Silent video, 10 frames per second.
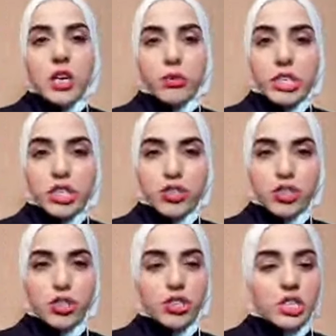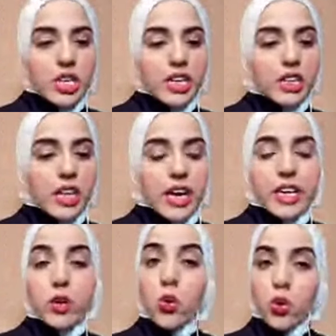Researchers said that
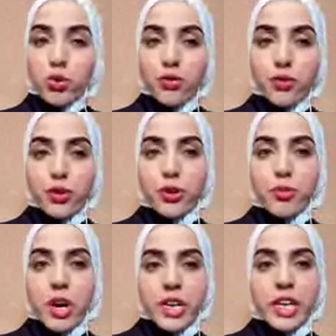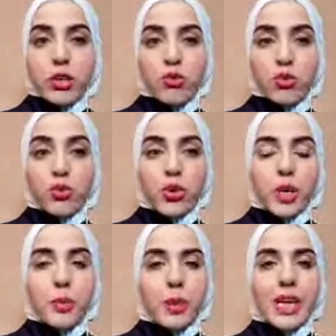in order for your body to
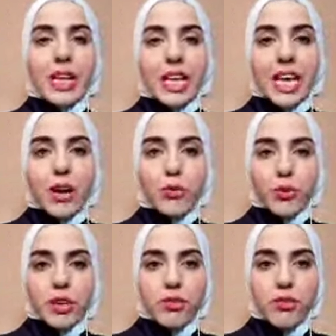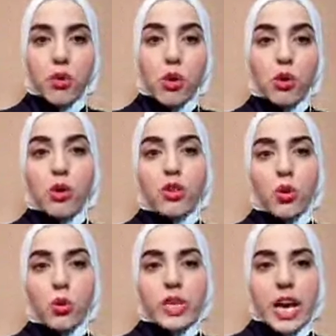completely get rid of all the
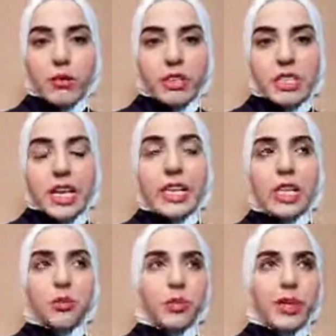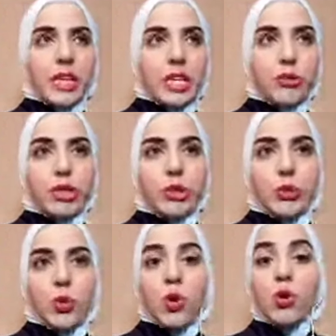old habits and completely
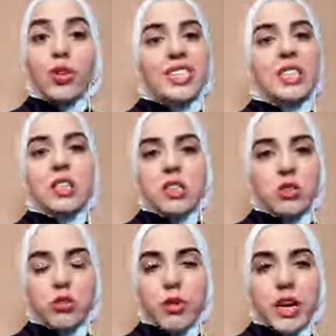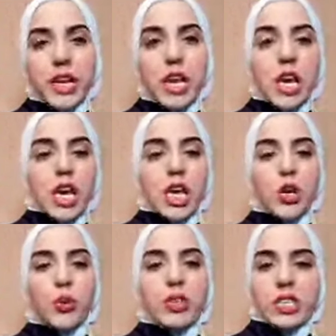renew all the cells in your body,
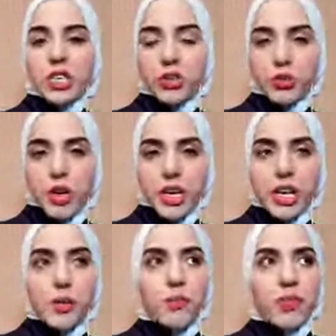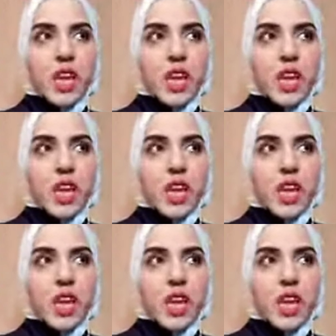it will take your body